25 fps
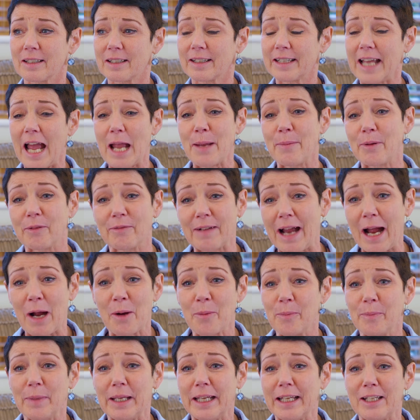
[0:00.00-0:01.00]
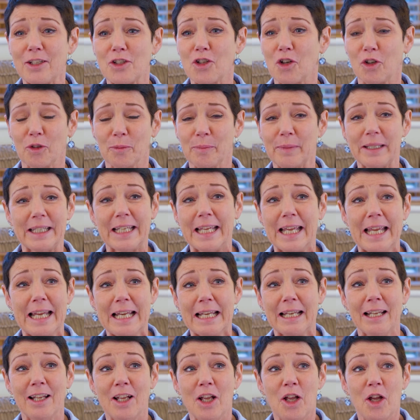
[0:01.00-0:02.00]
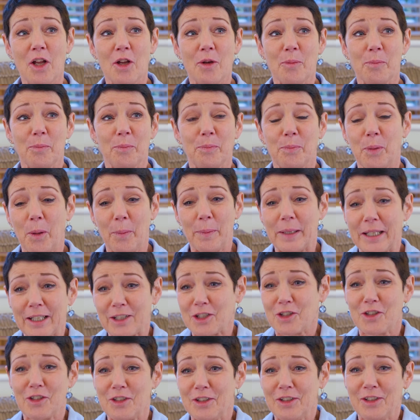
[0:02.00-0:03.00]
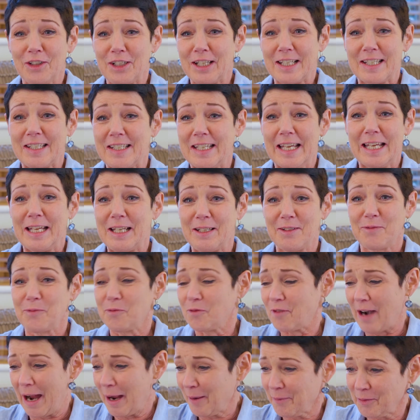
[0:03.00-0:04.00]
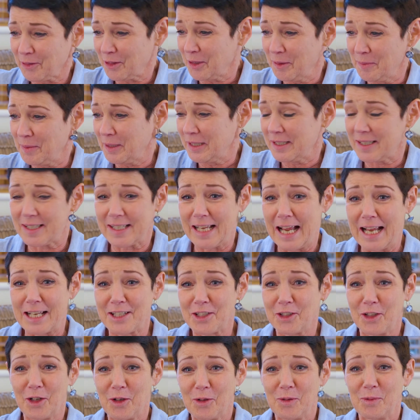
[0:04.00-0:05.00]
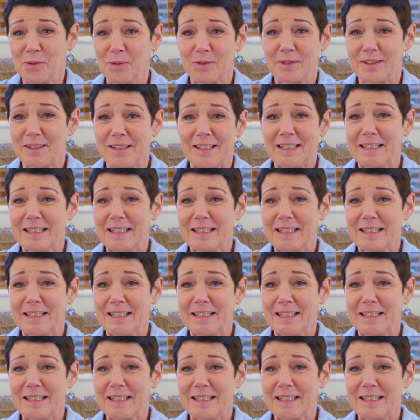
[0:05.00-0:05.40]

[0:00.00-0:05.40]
came around me, took me in, put me in a seat round them and said, you know,